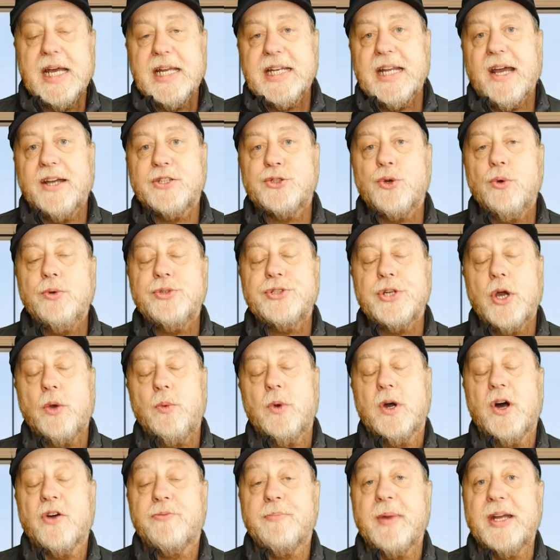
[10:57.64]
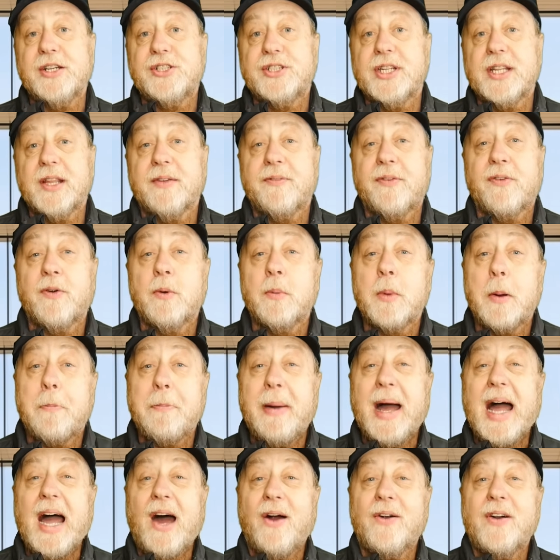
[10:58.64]
Now, it's also worth mentioning that from a
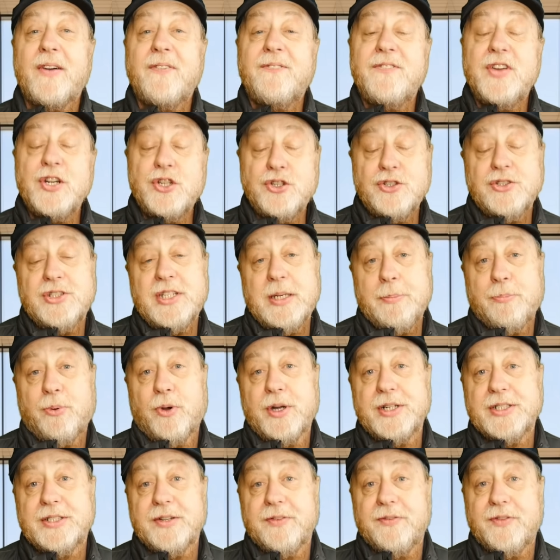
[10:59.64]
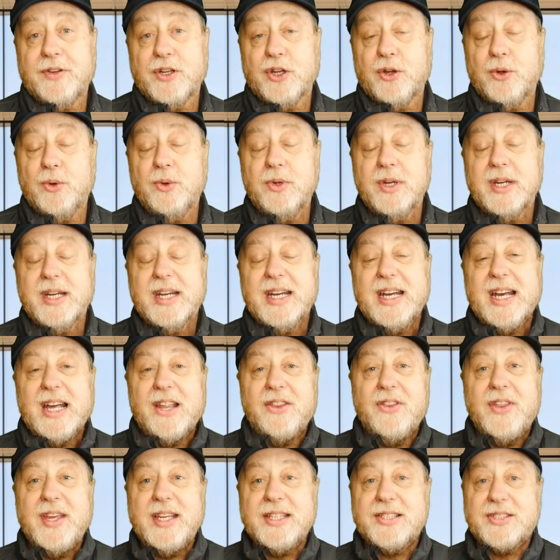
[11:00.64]
power efficiency point of view,
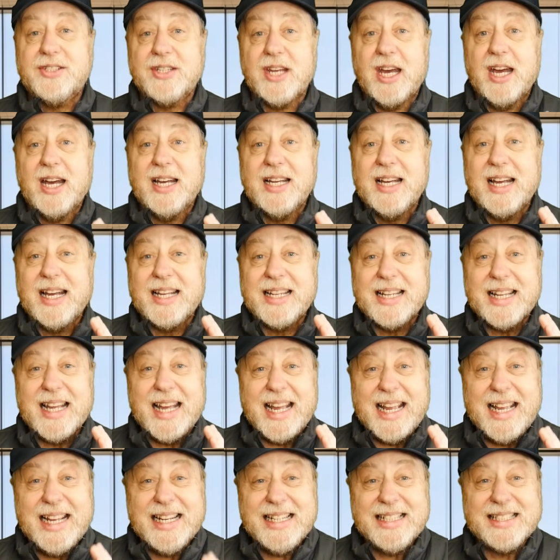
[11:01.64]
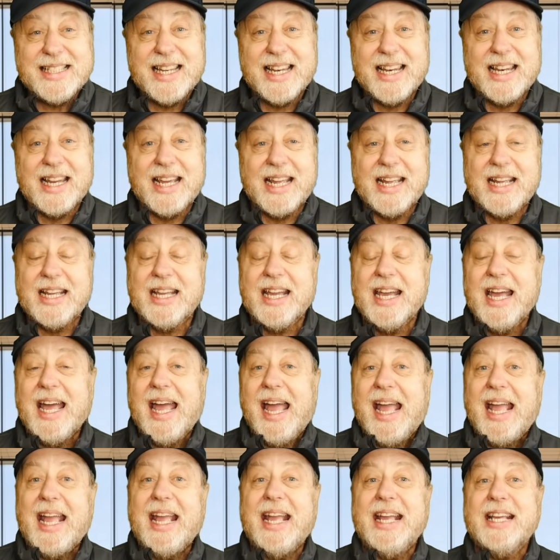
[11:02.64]
this interlink
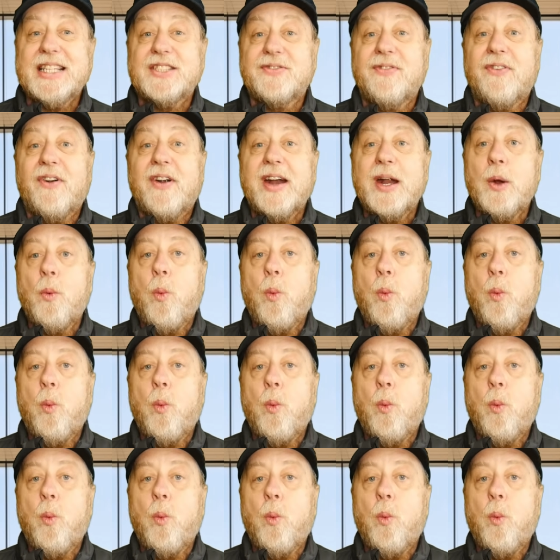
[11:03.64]
is very